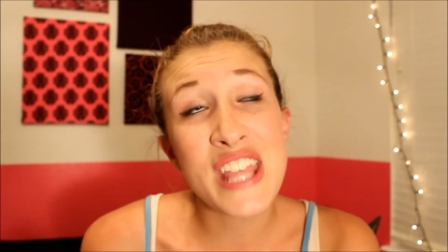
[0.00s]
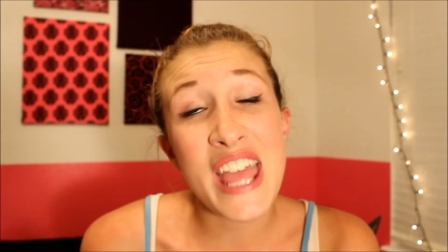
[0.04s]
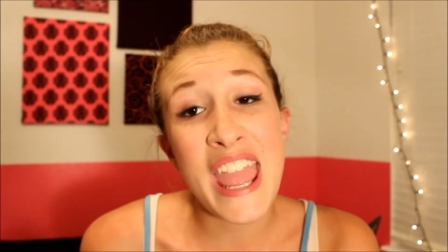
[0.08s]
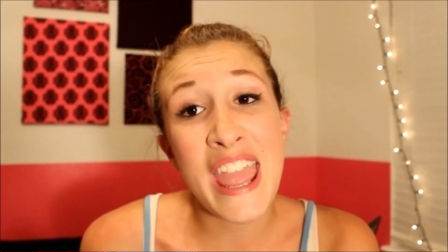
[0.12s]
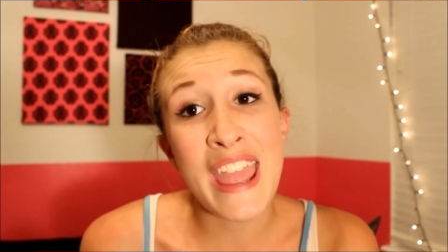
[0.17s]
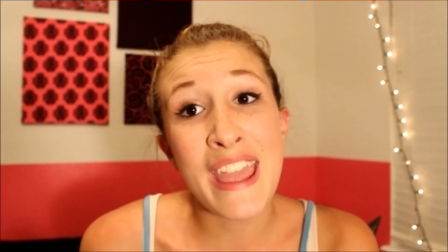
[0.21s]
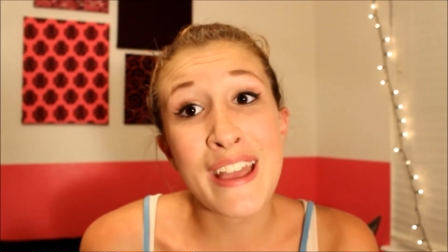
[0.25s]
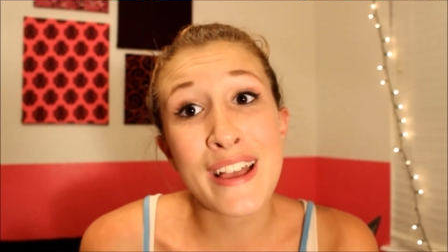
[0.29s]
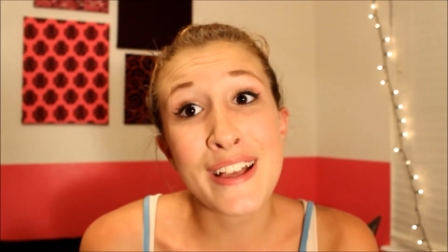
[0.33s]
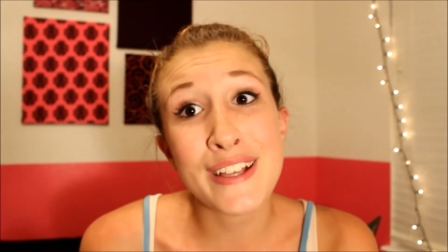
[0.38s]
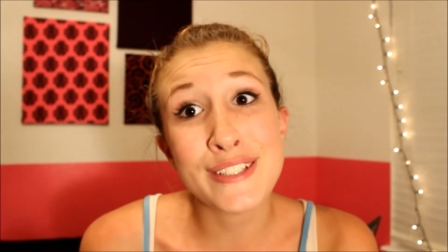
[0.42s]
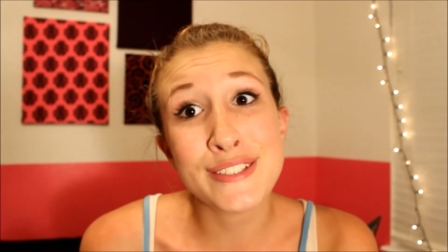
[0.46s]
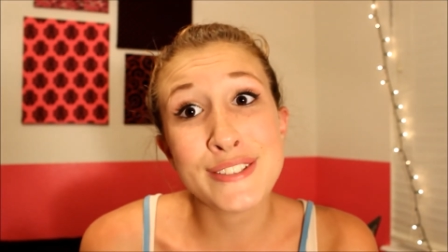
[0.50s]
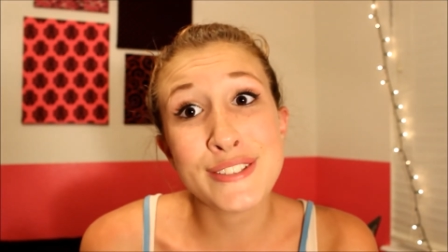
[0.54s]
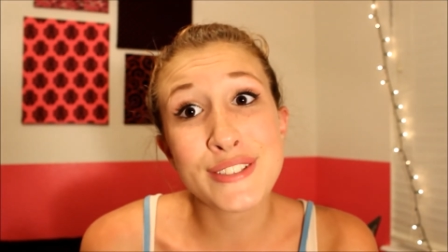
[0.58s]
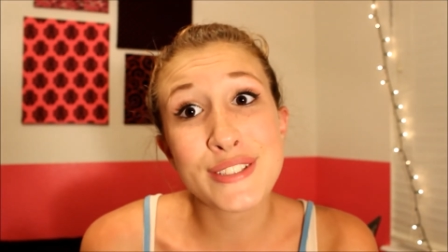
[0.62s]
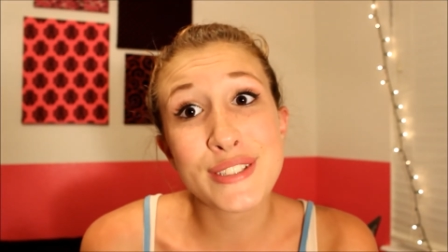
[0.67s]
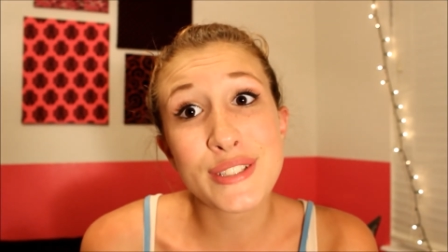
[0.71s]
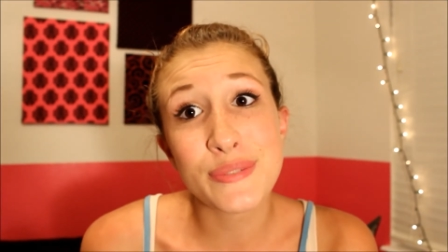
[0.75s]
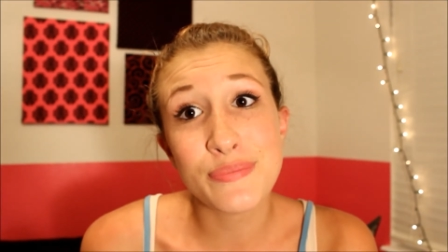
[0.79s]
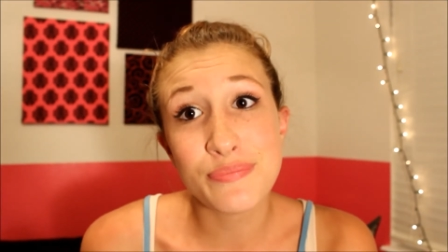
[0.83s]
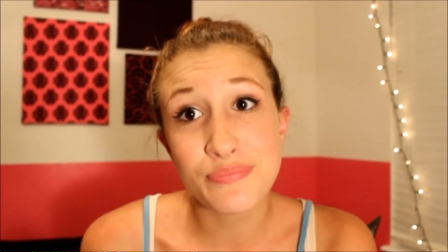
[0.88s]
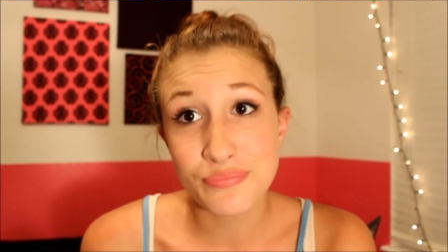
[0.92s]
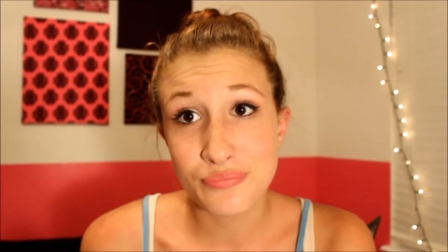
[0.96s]
and
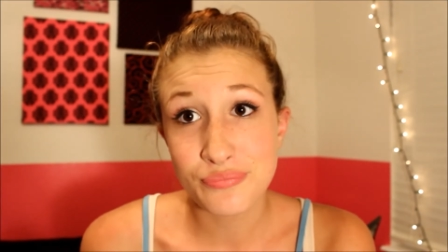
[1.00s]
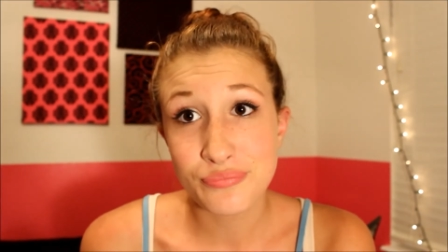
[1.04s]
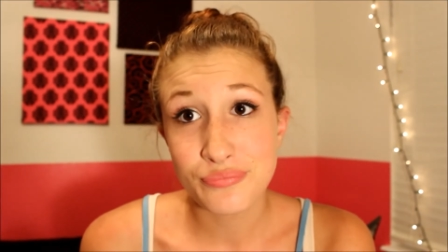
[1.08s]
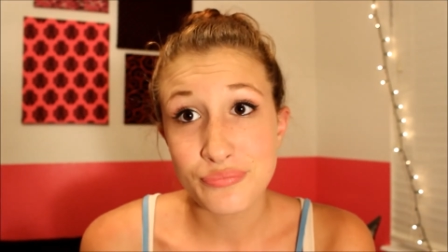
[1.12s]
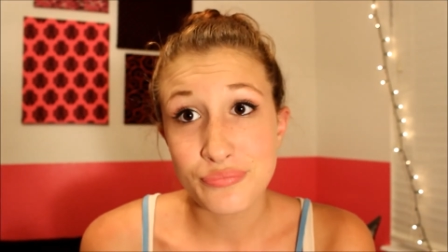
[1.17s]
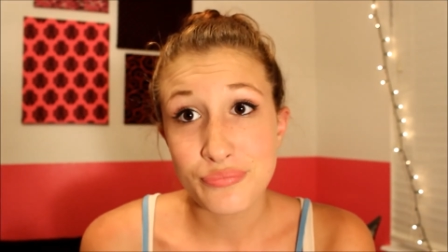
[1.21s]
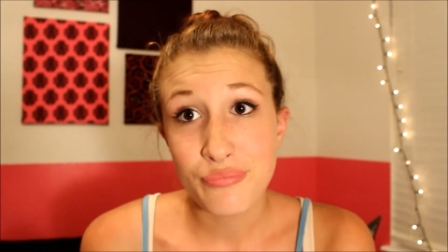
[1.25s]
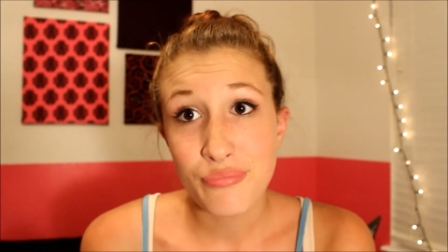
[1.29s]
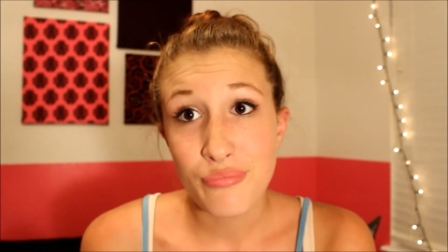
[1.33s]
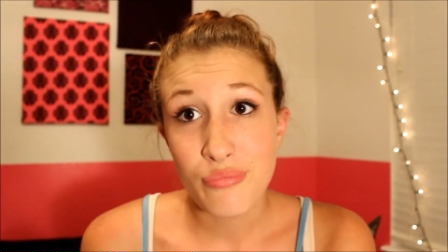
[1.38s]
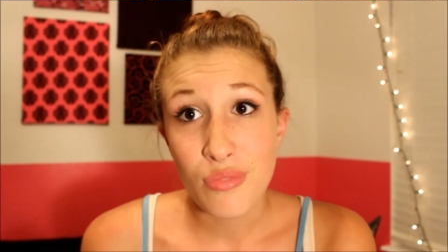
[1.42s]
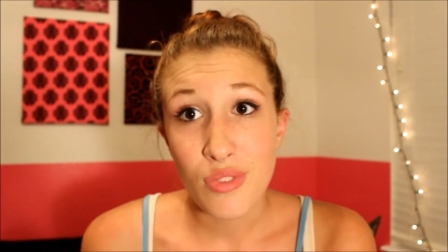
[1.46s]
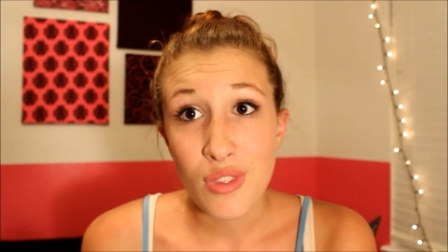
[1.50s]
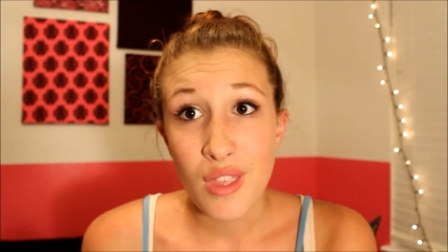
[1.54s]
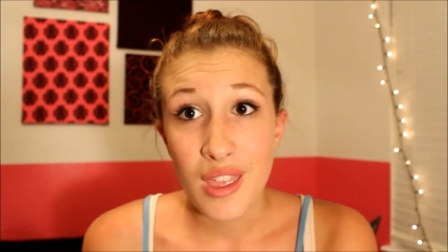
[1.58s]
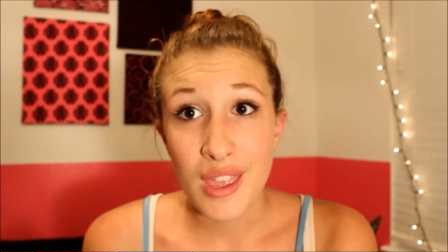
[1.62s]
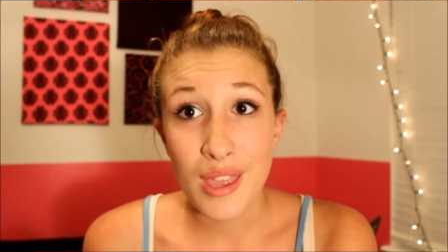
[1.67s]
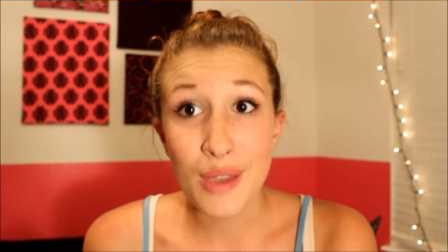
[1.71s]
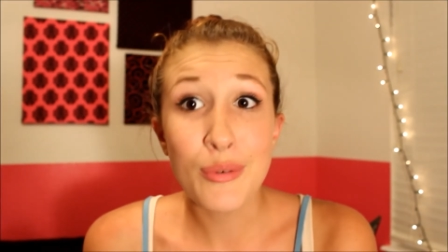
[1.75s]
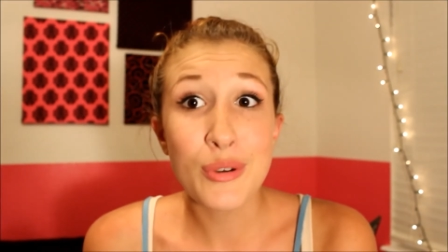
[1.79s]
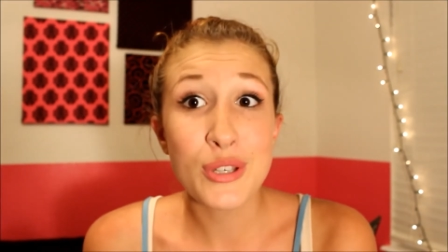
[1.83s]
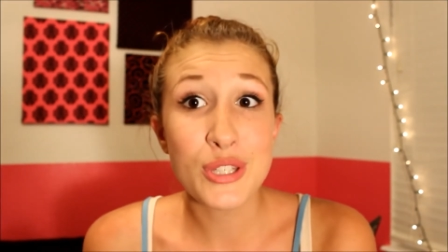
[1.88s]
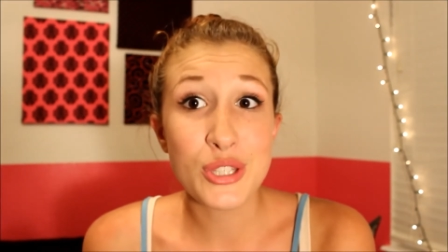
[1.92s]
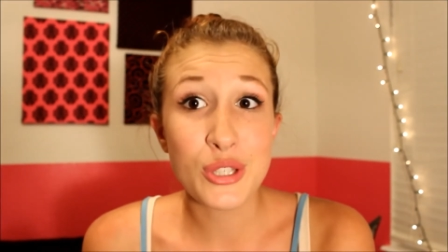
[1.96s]

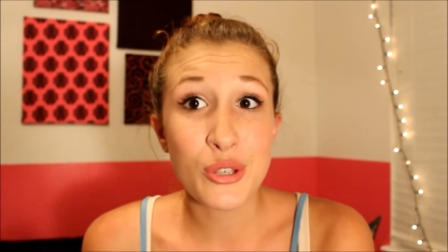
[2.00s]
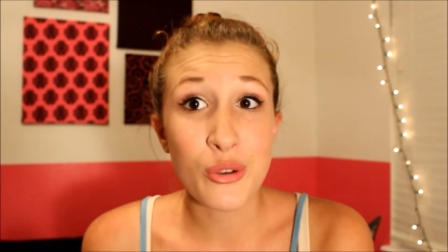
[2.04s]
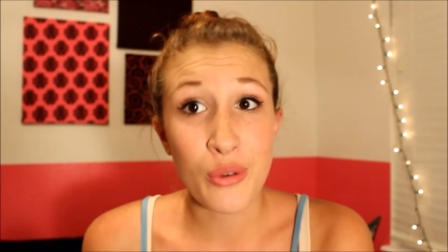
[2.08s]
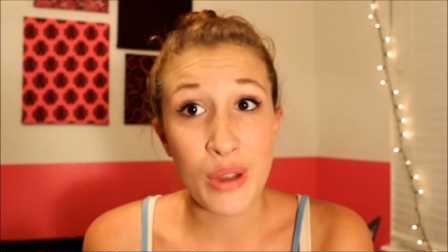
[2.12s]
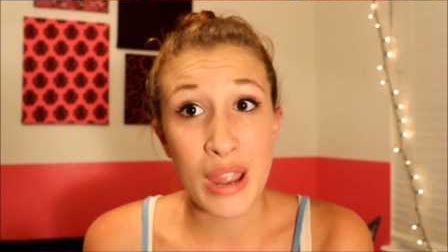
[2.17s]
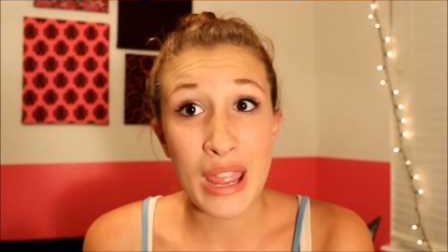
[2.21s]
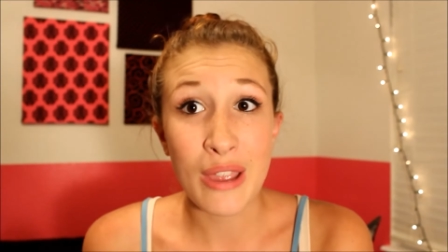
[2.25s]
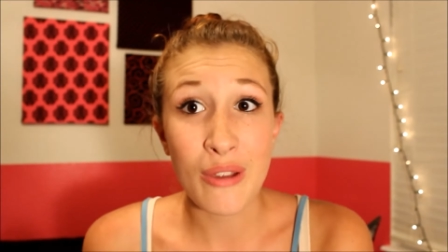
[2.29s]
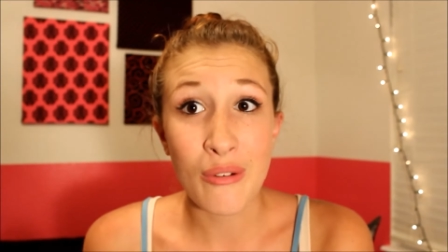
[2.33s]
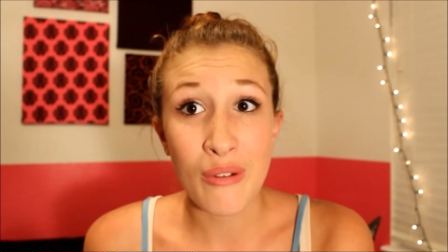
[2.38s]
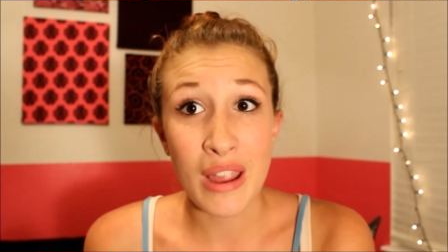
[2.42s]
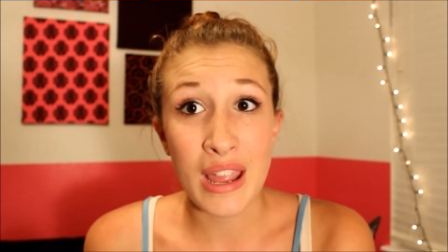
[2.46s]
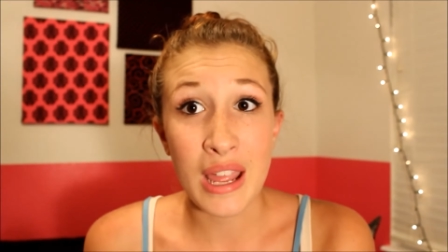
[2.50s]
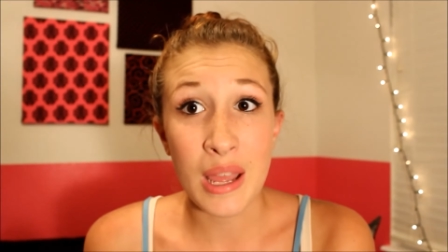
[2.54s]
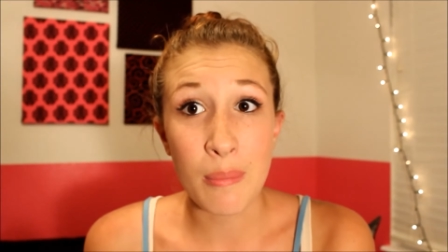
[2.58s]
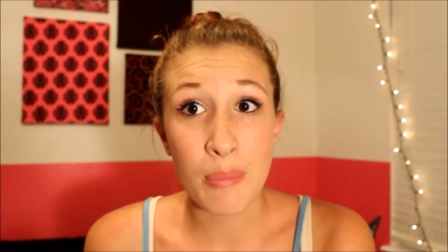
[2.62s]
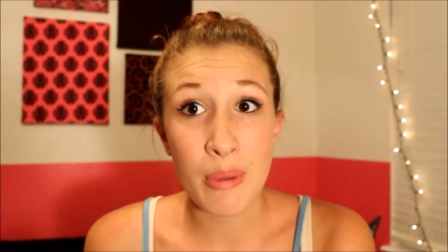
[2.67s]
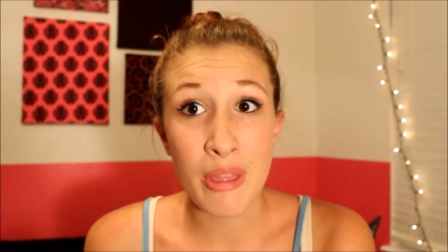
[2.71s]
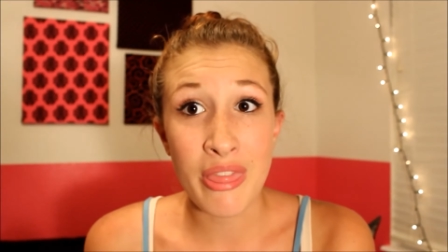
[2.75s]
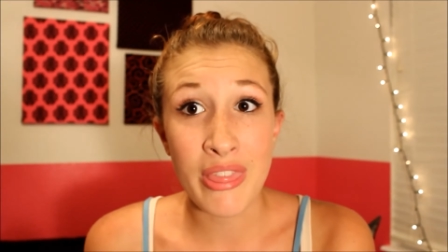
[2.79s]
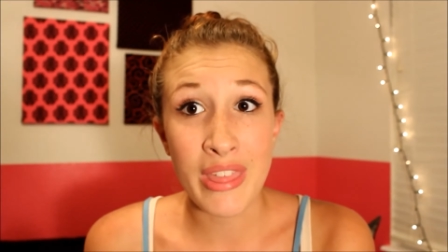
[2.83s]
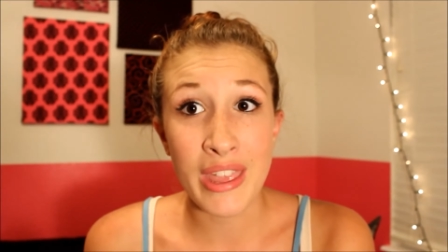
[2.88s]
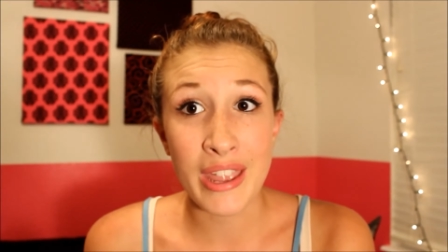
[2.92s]
it was cray cray up in